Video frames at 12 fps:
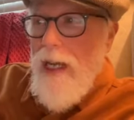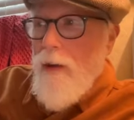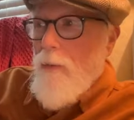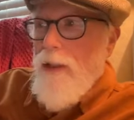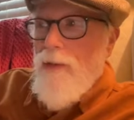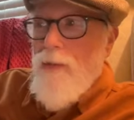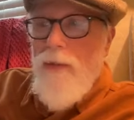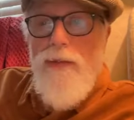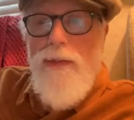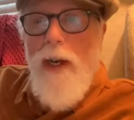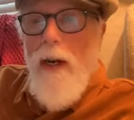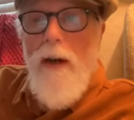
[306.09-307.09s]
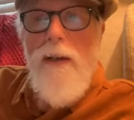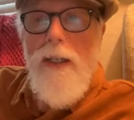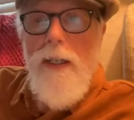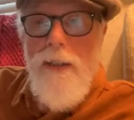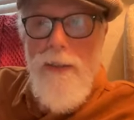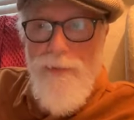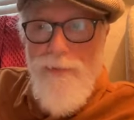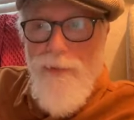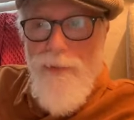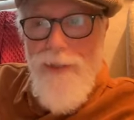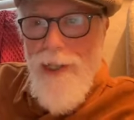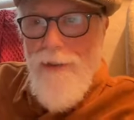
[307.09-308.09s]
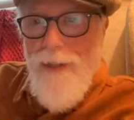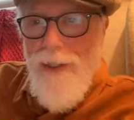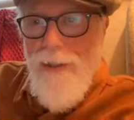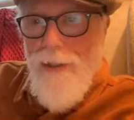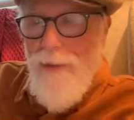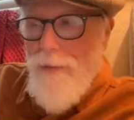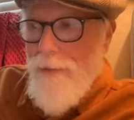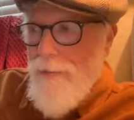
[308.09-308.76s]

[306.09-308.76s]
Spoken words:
I once was the harlot of Jericho.